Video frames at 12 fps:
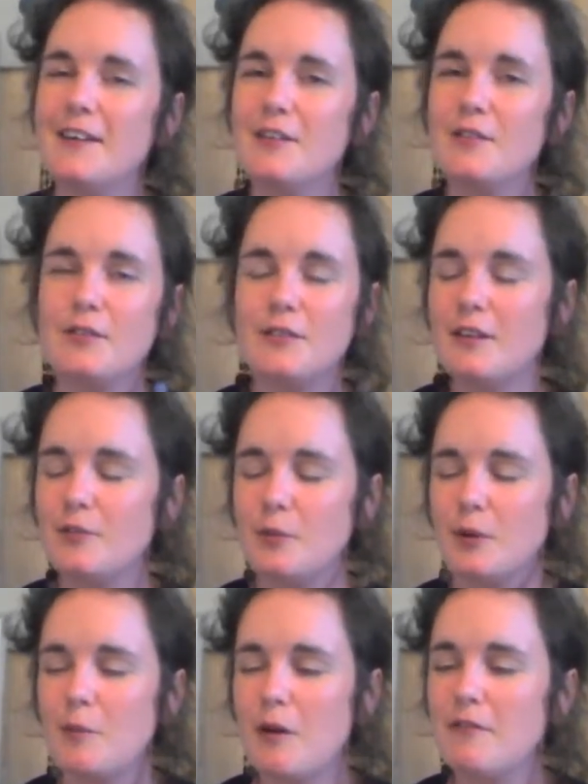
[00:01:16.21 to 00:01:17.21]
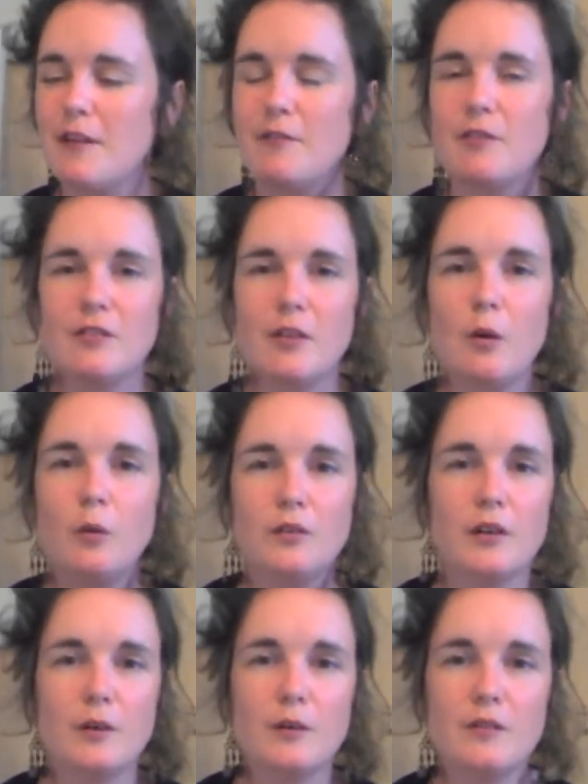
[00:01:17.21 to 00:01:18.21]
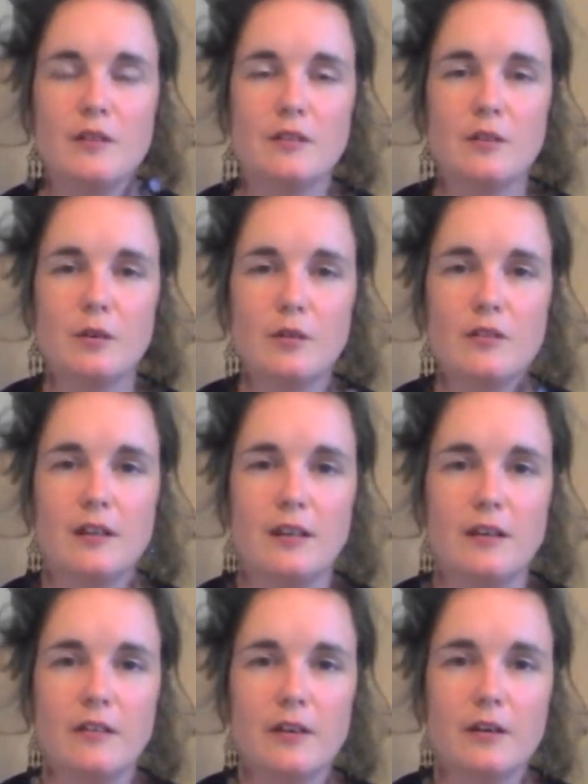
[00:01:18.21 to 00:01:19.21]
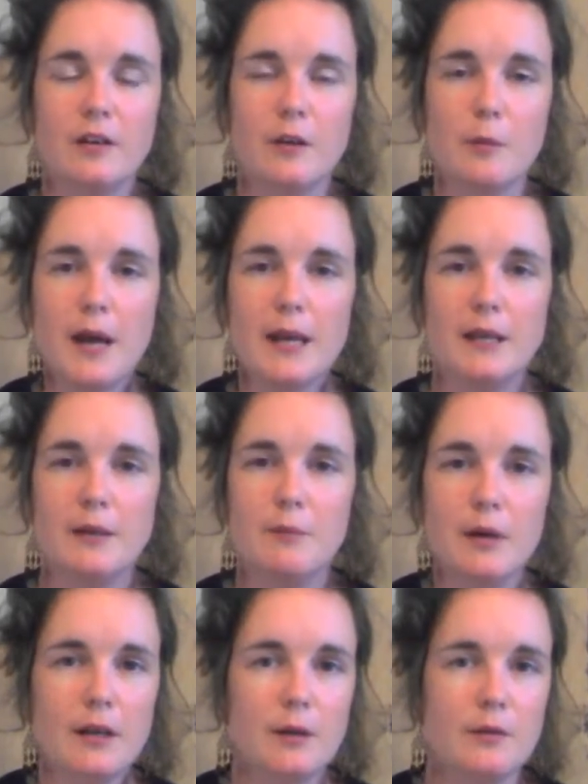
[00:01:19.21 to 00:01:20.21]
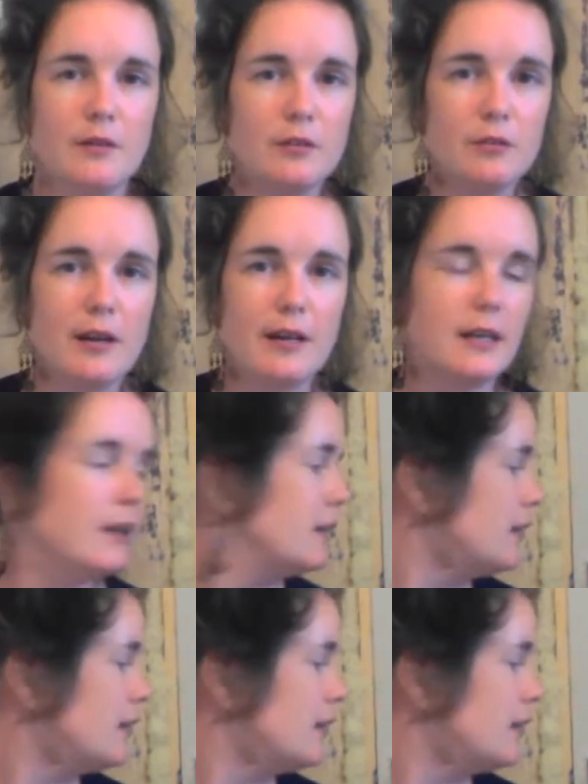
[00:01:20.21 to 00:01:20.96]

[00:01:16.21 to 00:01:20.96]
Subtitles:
It's one of my favourite soul tunes. It's called Sitting on the Dock of the Bay by Otis Redding.